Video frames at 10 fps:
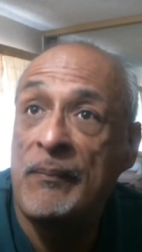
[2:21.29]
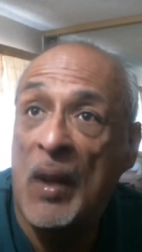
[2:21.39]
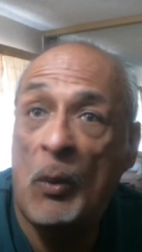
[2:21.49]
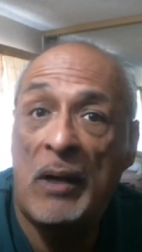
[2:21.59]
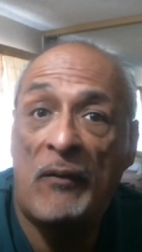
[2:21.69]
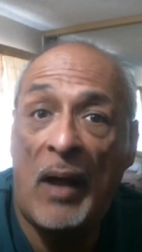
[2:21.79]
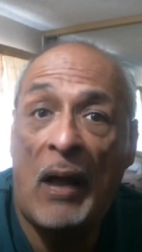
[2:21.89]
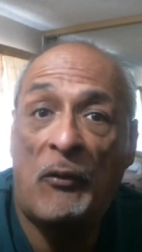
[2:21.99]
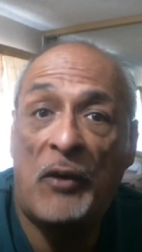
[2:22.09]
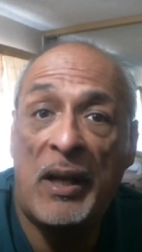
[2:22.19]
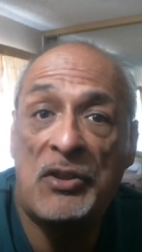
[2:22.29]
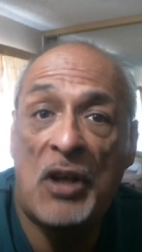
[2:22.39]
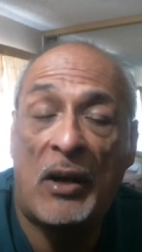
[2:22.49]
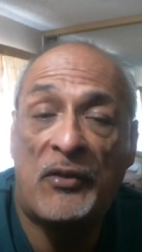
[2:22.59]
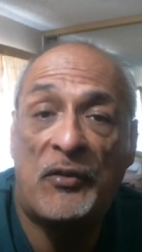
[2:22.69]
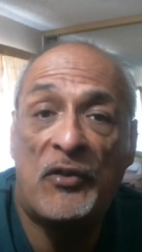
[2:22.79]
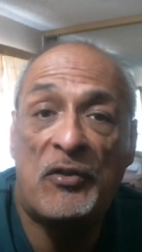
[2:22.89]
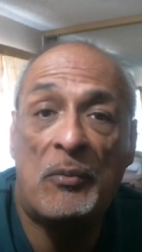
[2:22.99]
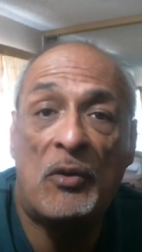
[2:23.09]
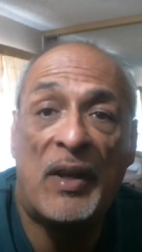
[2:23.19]
One no of kidding. Alfred Hitchcock's
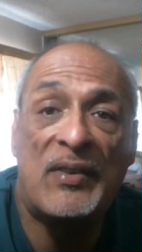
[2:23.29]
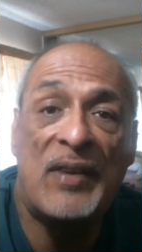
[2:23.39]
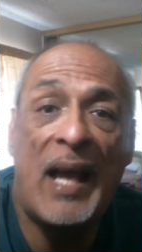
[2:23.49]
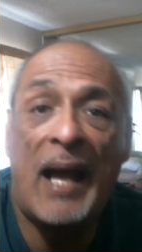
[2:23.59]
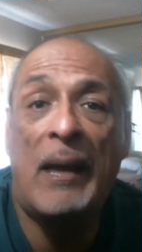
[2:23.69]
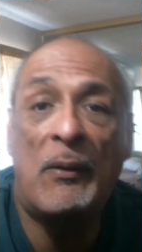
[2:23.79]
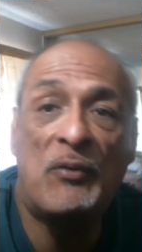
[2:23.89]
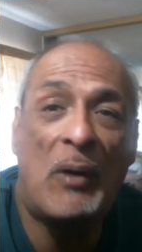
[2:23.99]
first movies. Yeah, it was.